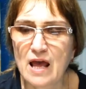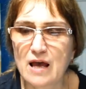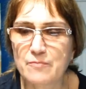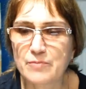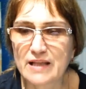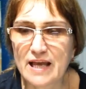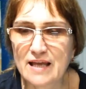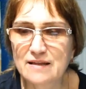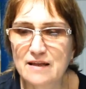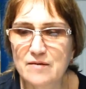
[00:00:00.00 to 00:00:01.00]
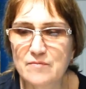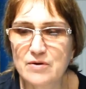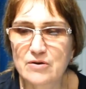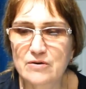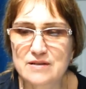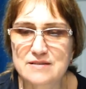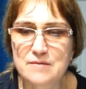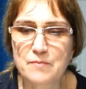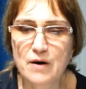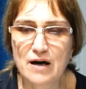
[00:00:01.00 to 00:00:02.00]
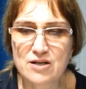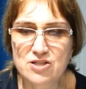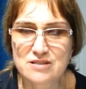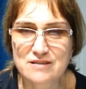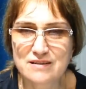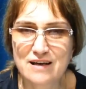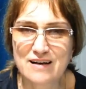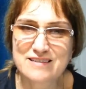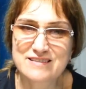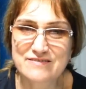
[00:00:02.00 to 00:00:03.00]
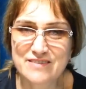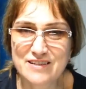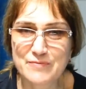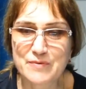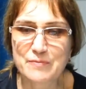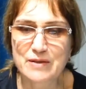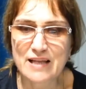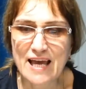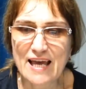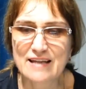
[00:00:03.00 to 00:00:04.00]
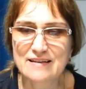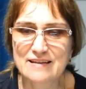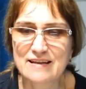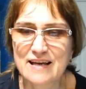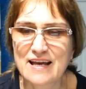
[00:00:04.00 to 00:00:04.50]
A plant embryo is a partial, undeveloped plant